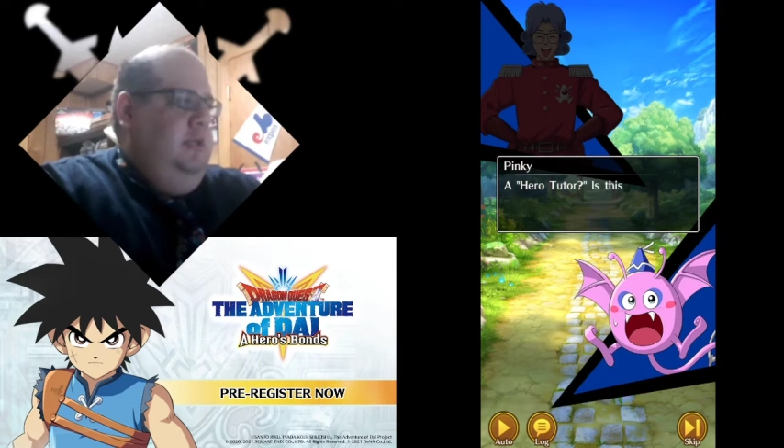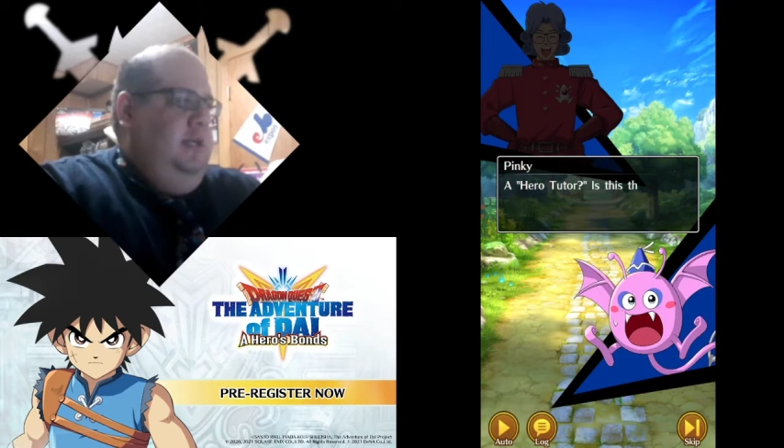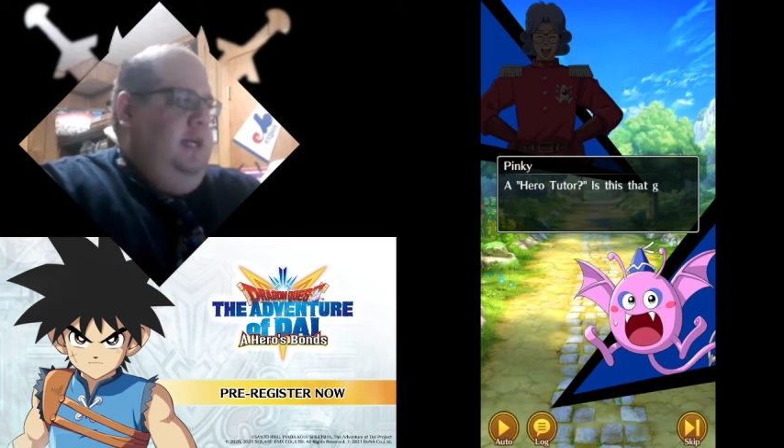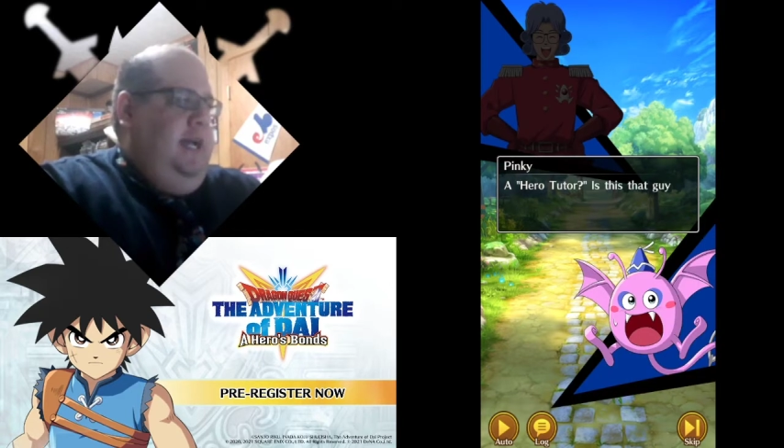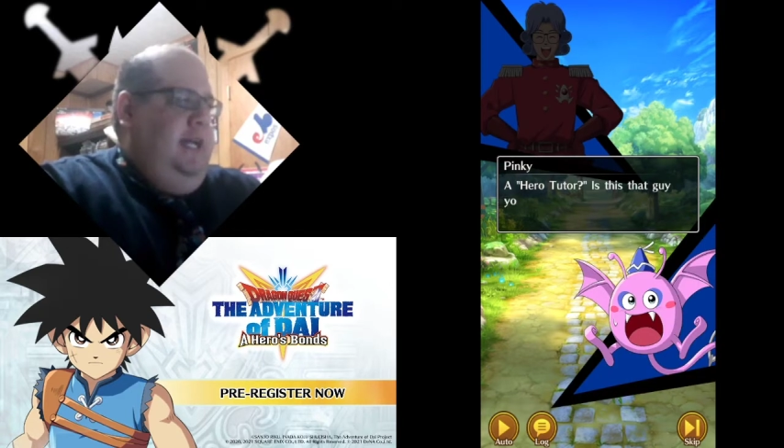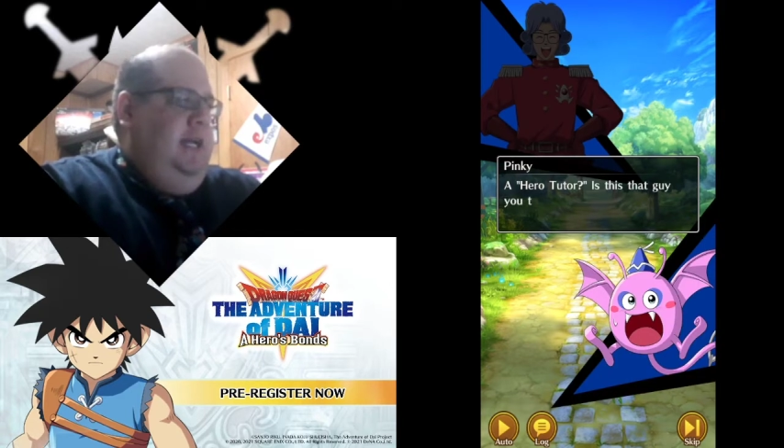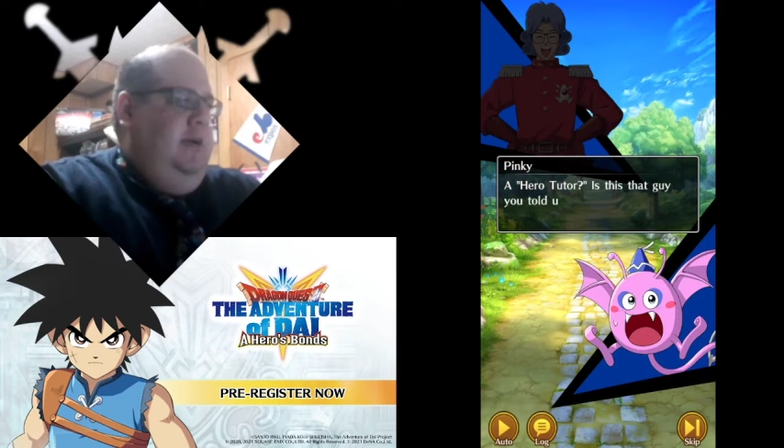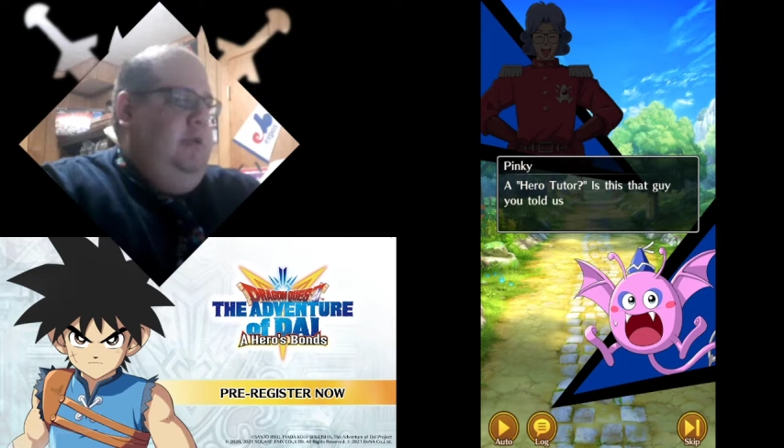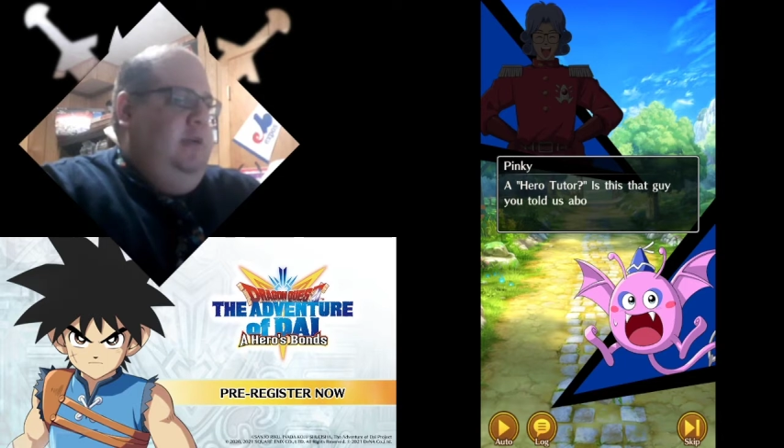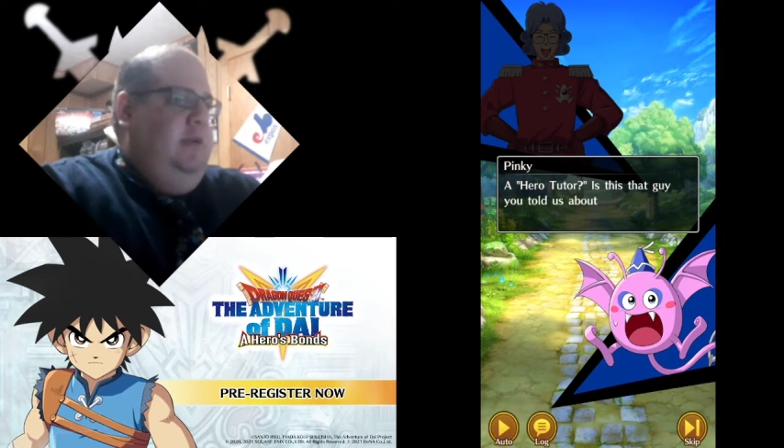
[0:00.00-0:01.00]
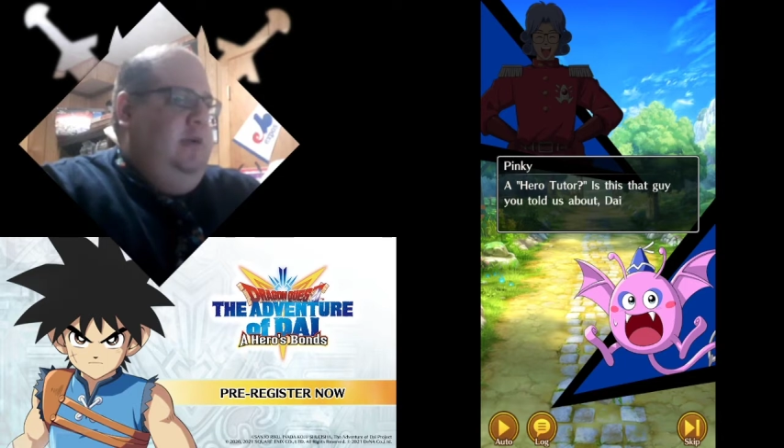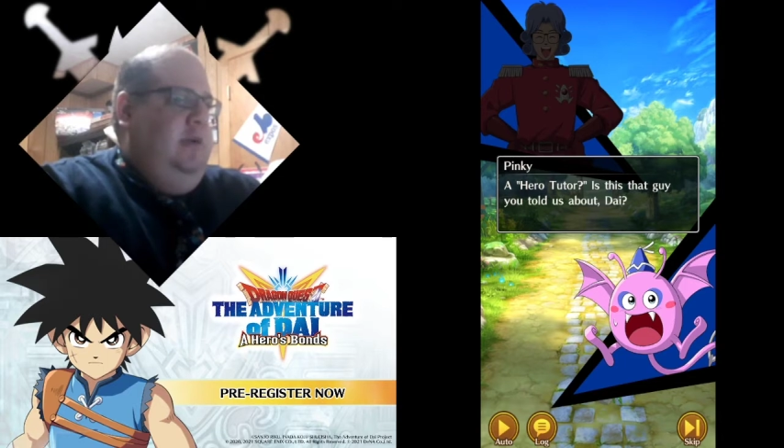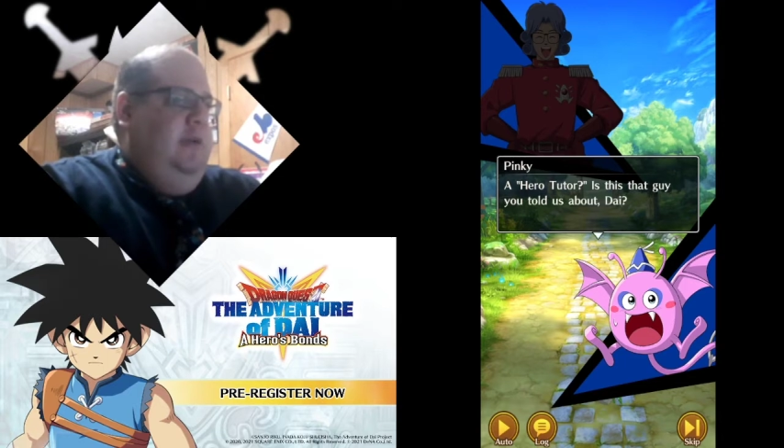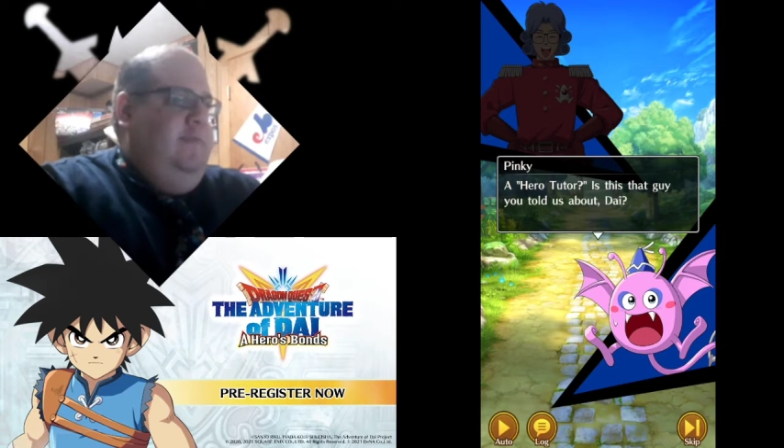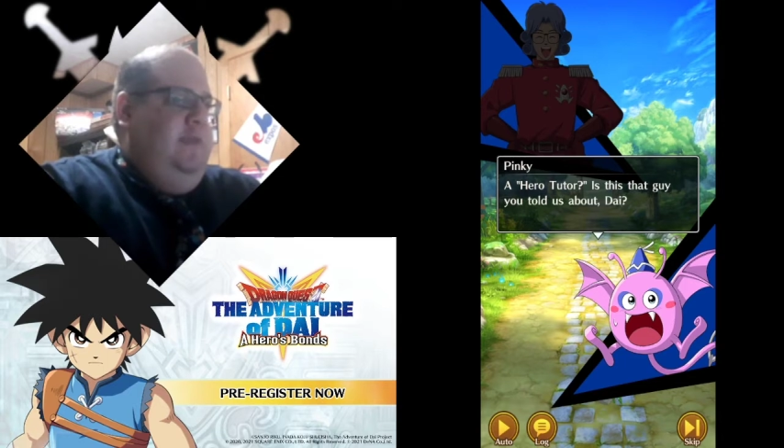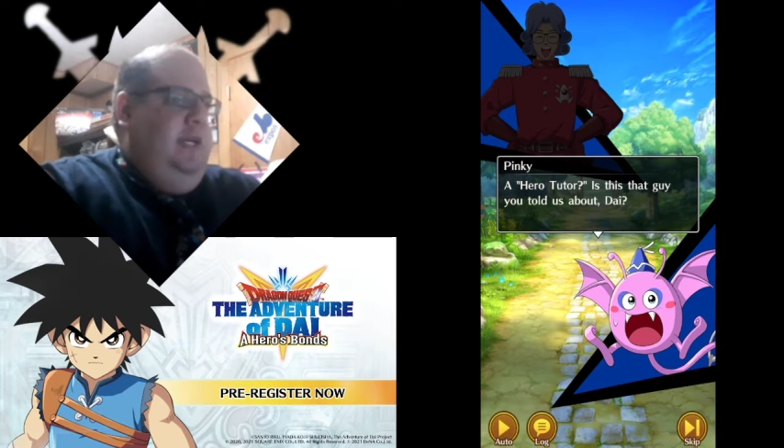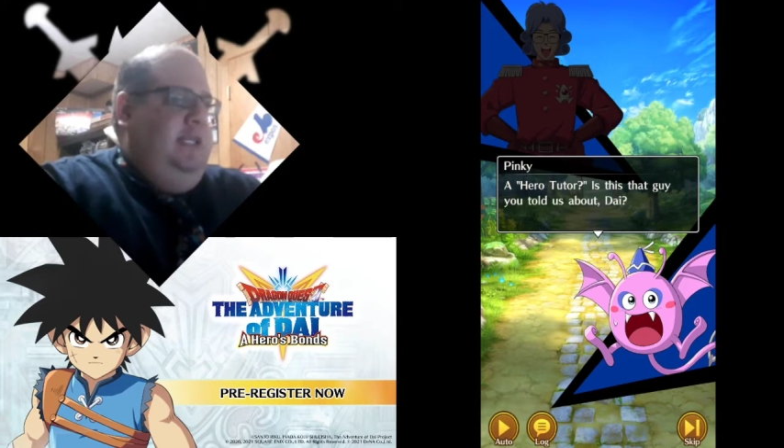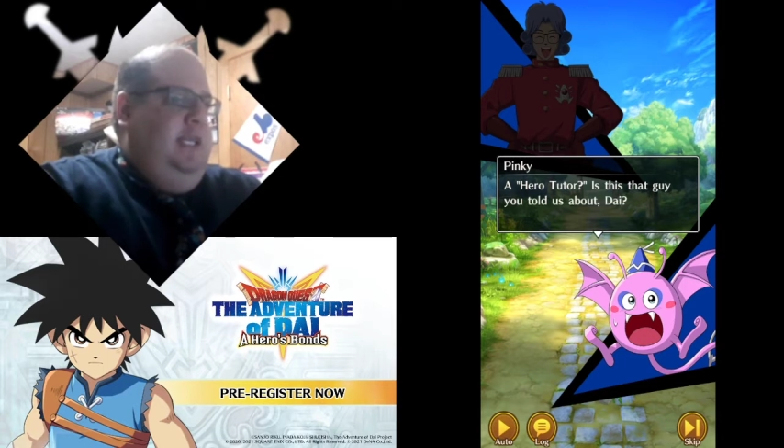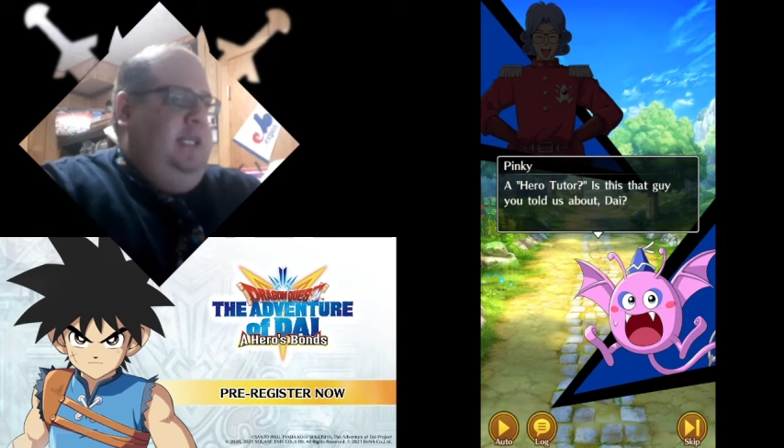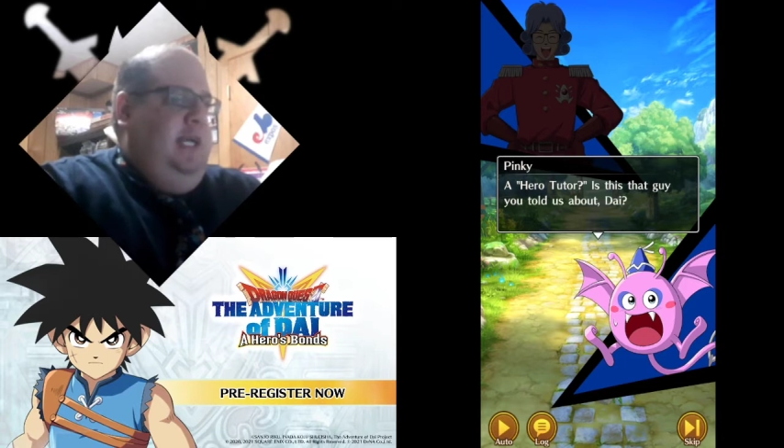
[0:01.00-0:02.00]
A hero tutor?
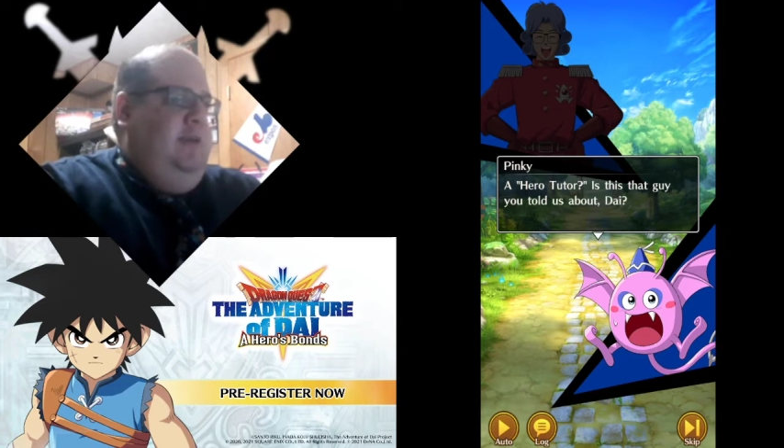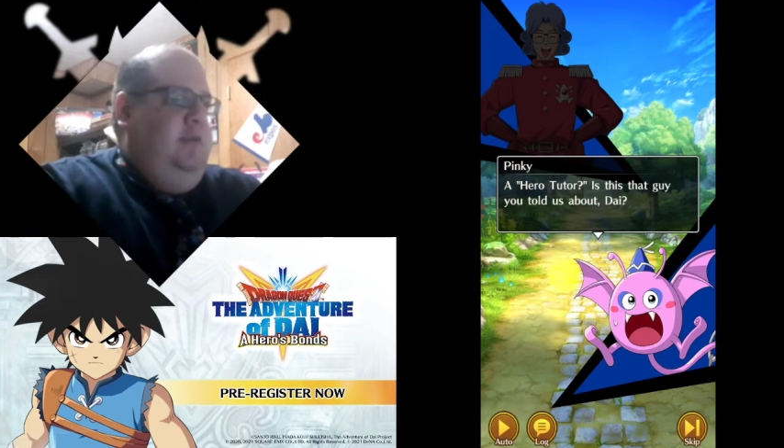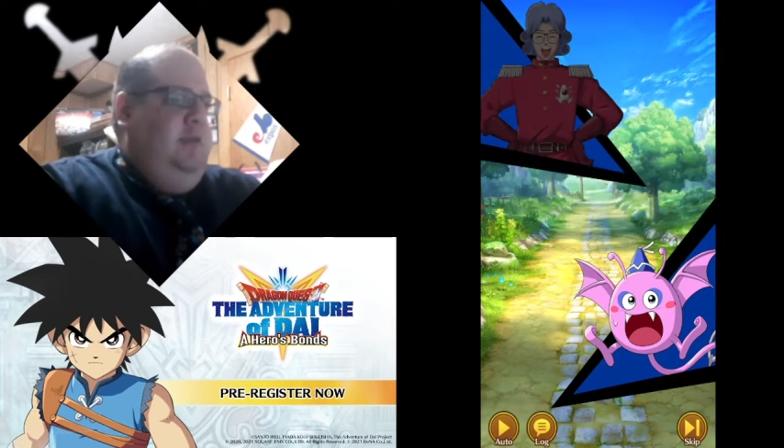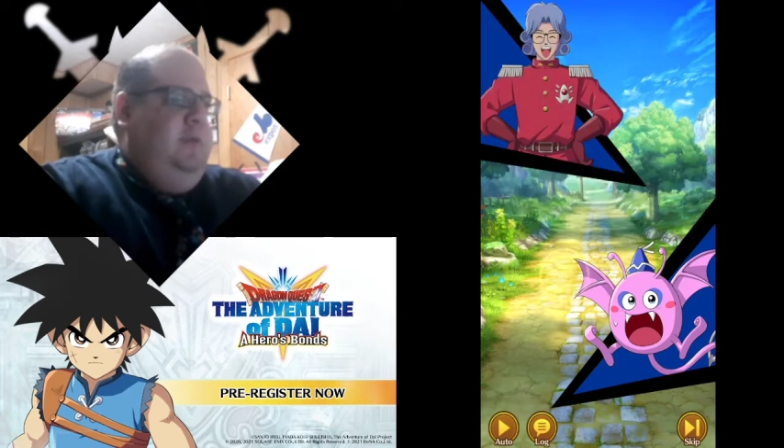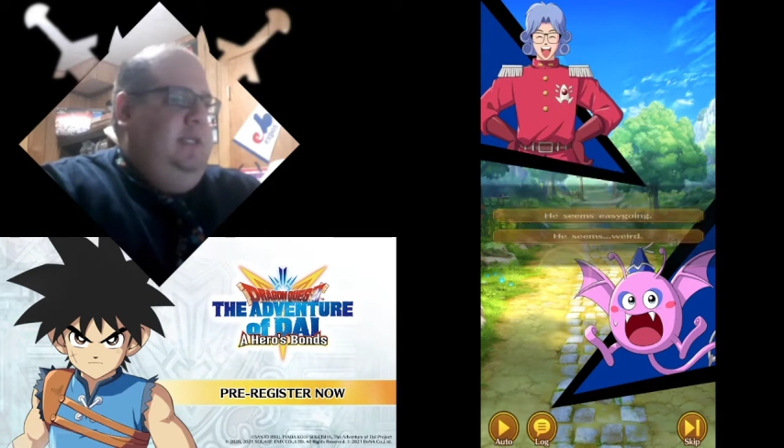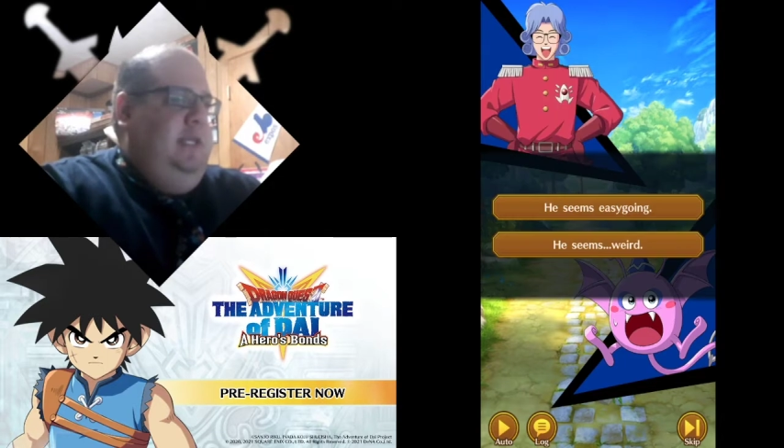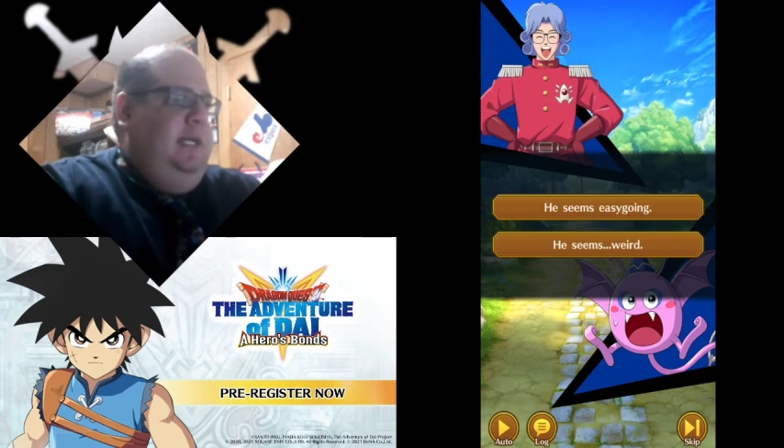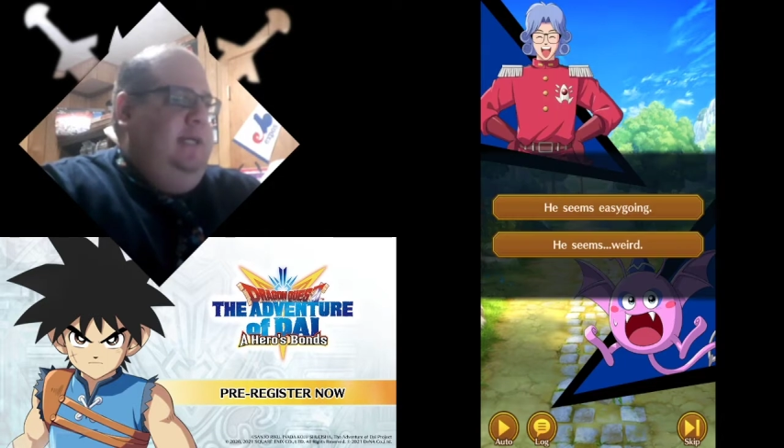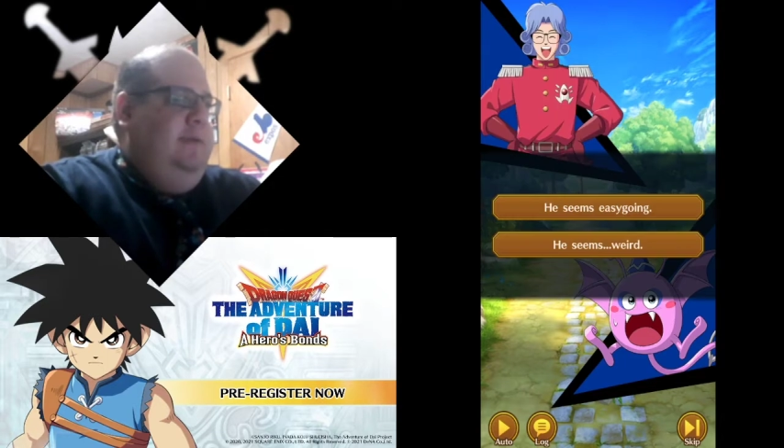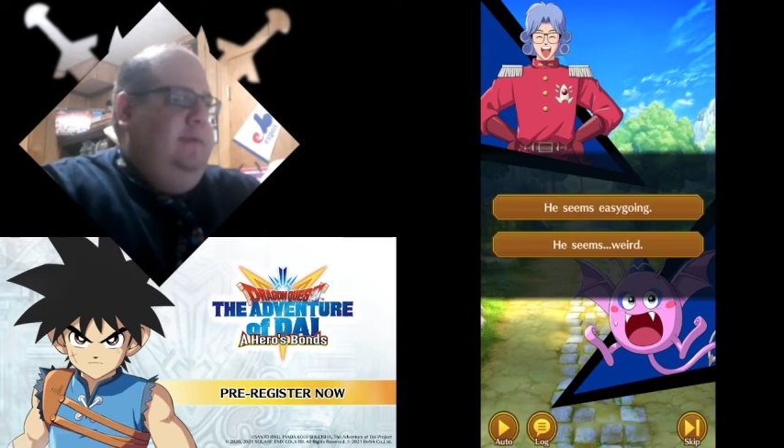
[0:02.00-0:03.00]
Is that the guy you told us about, Dai? He